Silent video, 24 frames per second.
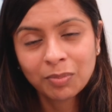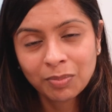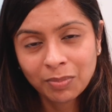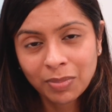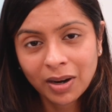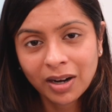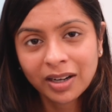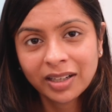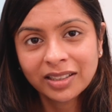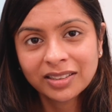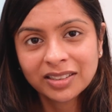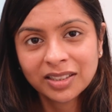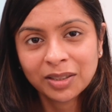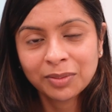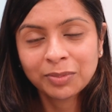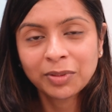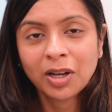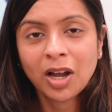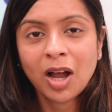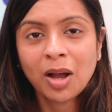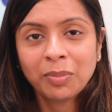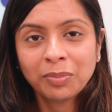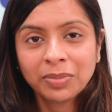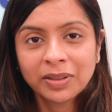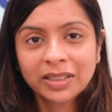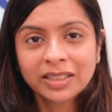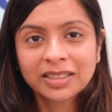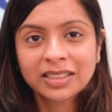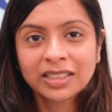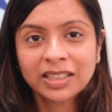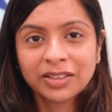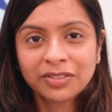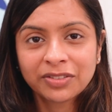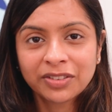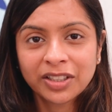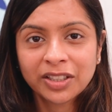barring some complex
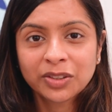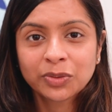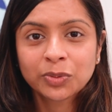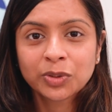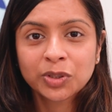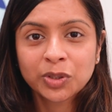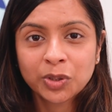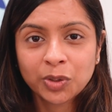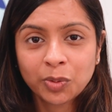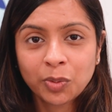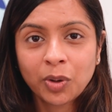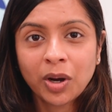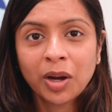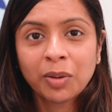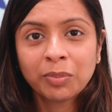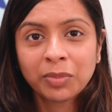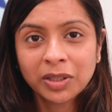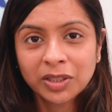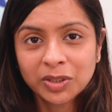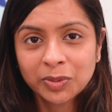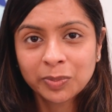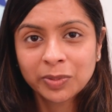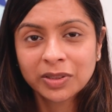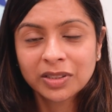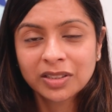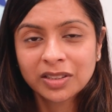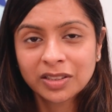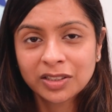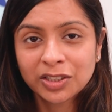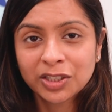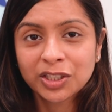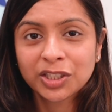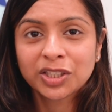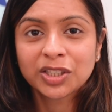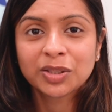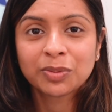defects which require multiple
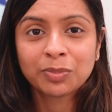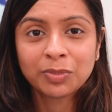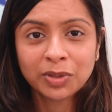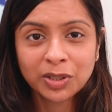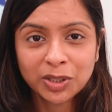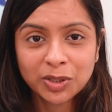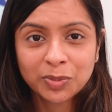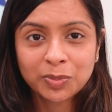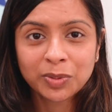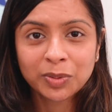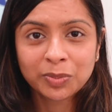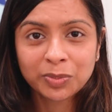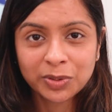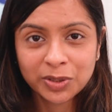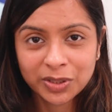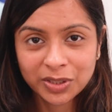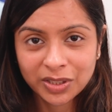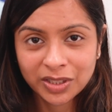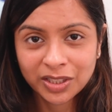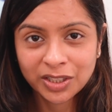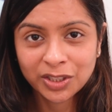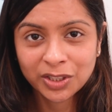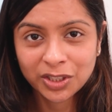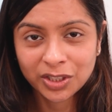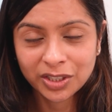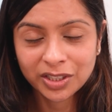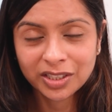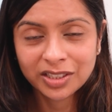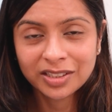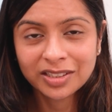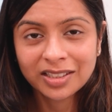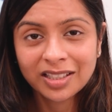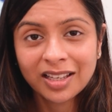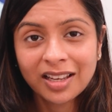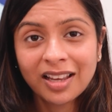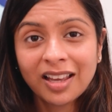surgeries and multiple
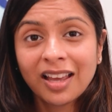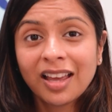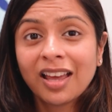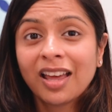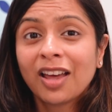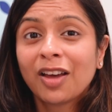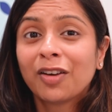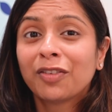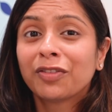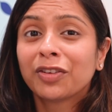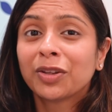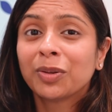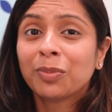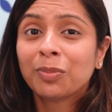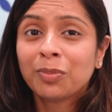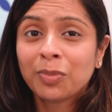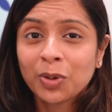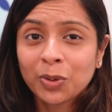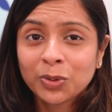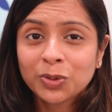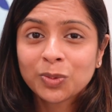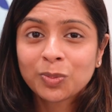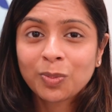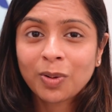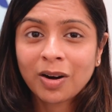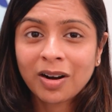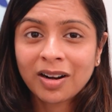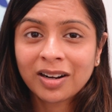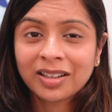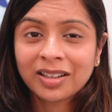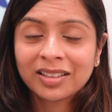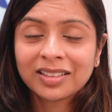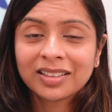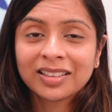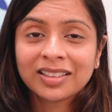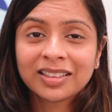procedures for the most
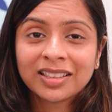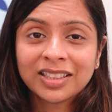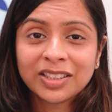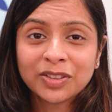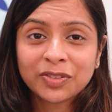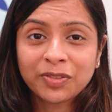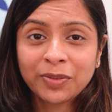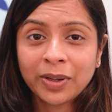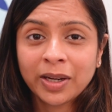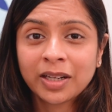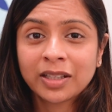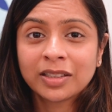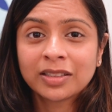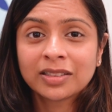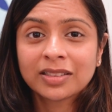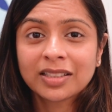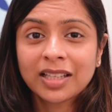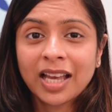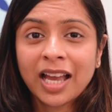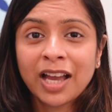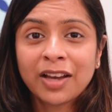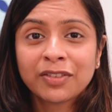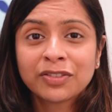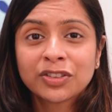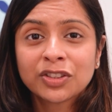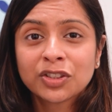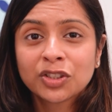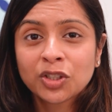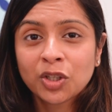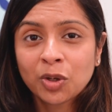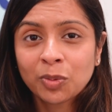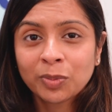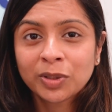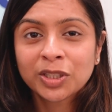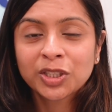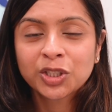part, these parents have
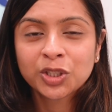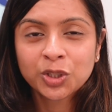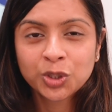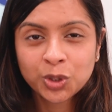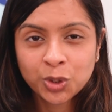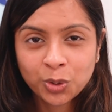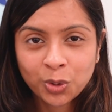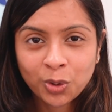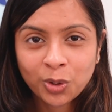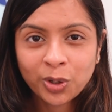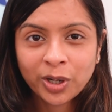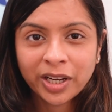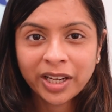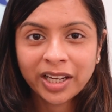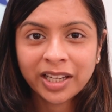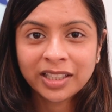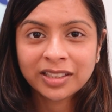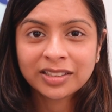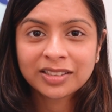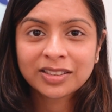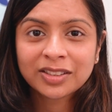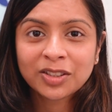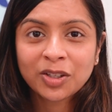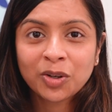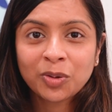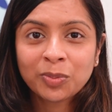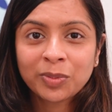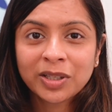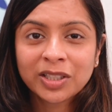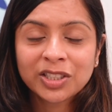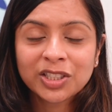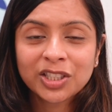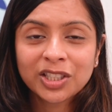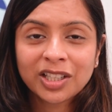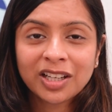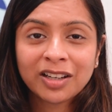so much joy and so
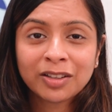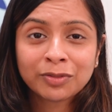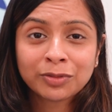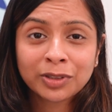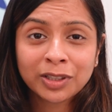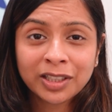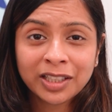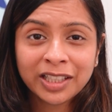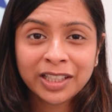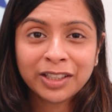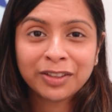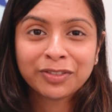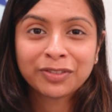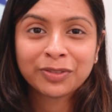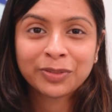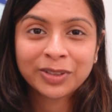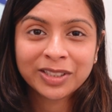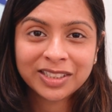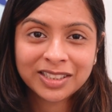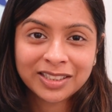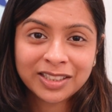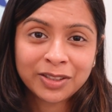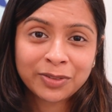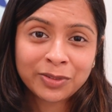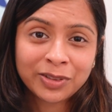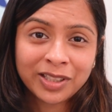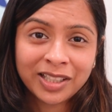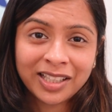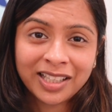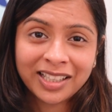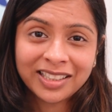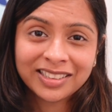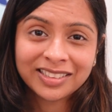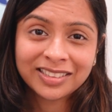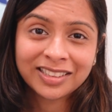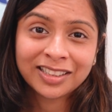much relief once they
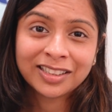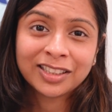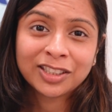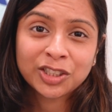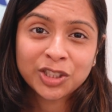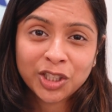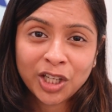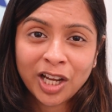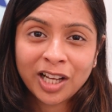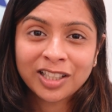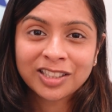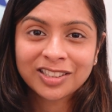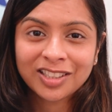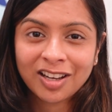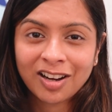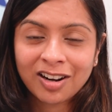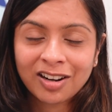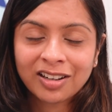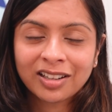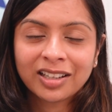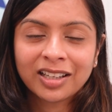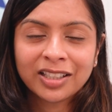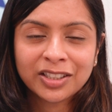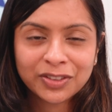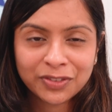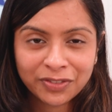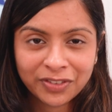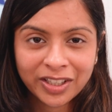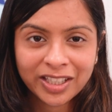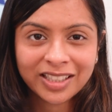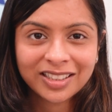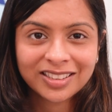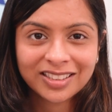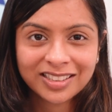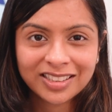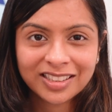realize that their child's heart is
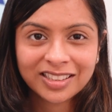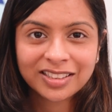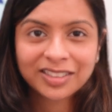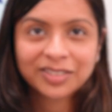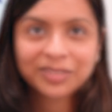fixed.